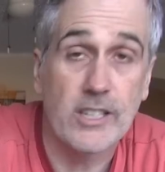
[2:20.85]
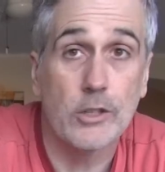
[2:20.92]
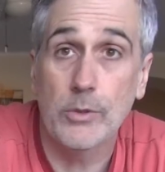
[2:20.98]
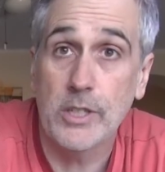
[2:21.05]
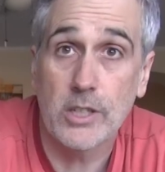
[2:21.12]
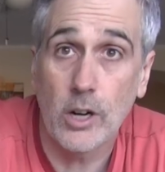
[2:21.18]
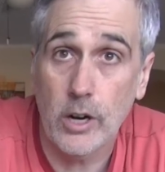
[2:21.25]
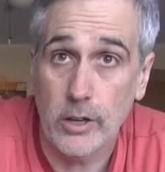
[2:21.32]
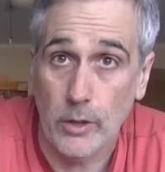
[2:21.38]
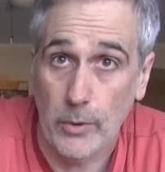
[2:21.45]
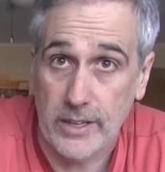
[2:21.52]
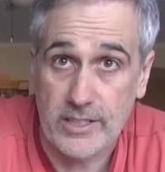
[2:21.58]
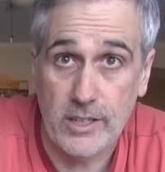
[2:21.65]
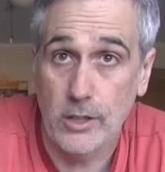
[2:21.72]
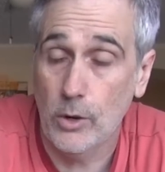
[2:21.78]
because we start in the
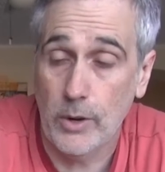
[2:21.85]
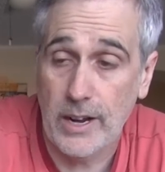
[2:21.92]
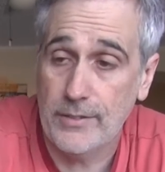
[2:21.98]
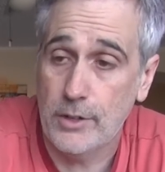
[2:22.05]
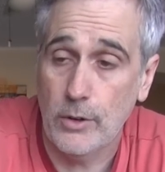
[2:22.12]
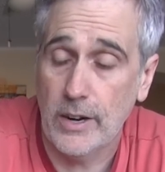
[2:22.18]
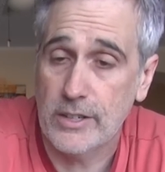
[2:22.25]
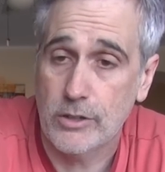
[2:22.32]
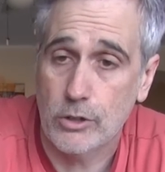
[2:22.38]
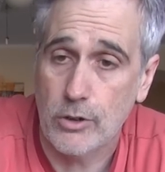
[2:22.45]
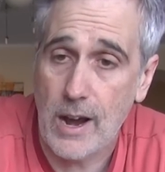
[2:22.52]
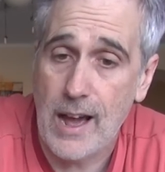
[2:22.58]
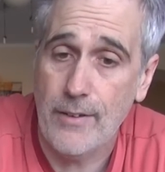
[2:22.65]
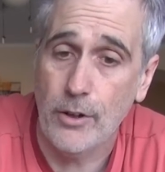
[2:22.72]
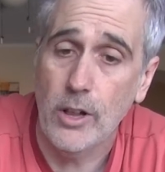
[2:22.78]
West and you don't want to have to do extra
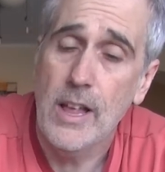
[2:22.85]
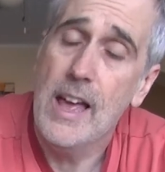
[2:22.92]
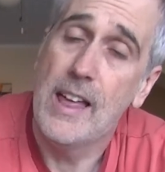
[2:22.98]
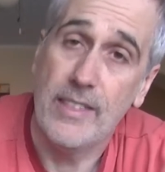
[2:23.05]
travel.